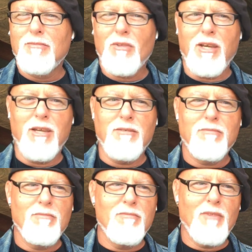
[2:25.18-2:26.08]
Okay?
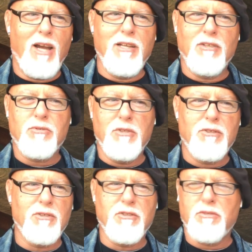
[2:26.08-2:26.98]
IDS
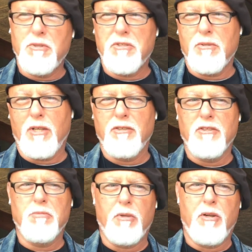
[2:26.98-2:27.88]
research is research without
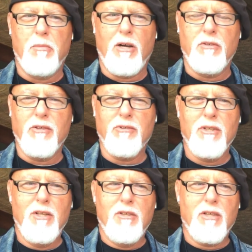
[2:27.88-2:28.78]
disciplinary boundaries.
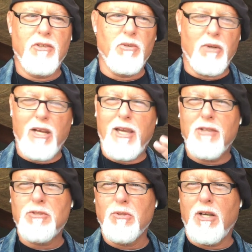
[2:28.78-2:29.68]
Okay, so when I
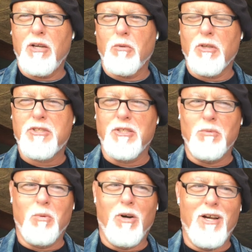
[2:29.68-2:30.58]
asked you on that
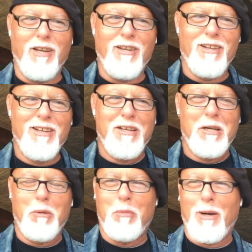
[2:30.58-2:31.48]
worksheet 1
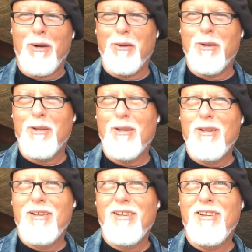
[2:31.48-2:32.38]
about,
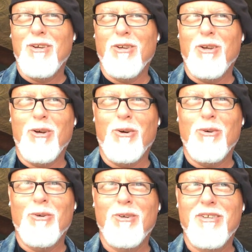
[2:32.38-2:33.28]
you
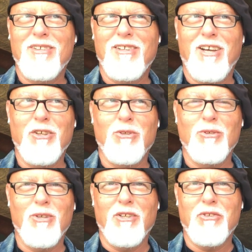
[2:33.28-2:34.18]
know, how
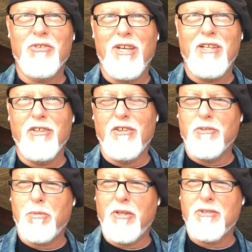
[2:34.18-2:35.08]
you understand
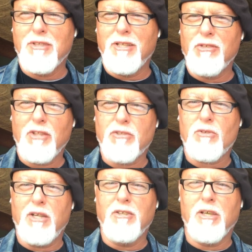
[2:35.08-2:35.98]
interdisciplinary studies, that's
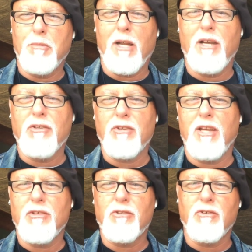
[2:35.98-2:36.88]
great. You gave me honest
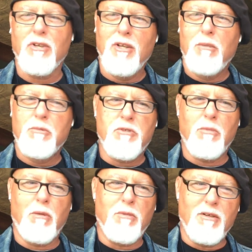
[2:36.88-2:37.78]
answers. Just
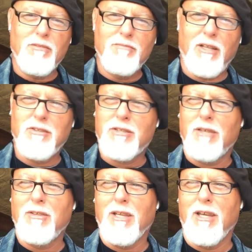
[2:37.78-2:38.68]
remember, I just
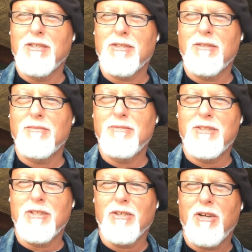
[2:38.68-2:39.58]
gave you the answer.
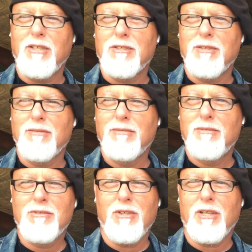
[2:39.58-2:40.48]
It's integration.
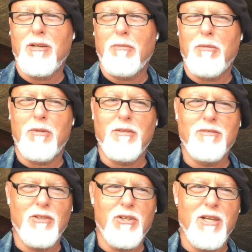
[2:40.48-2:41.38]
So you got to remember,
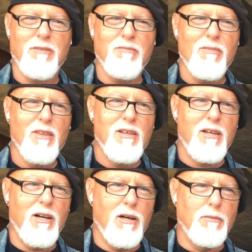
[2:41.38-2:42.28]
okay?
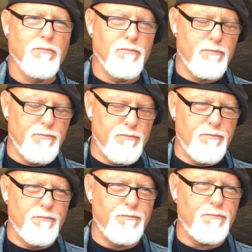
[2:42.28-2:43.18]
Um,
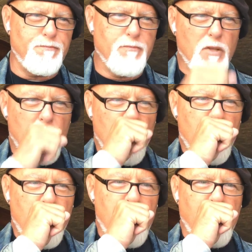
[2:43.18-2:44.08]

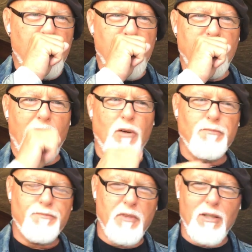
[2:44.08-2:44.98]
and
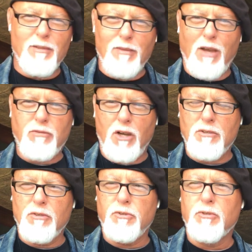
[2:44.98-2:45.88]
now, I've
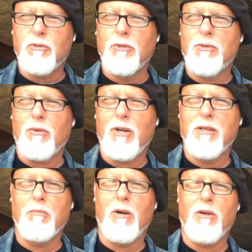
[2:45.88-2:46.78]
talked to a few students
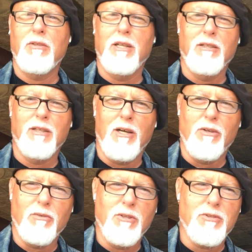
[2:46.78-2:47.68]
already about nailing
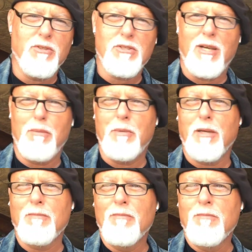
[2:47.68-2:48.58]
down their research topic.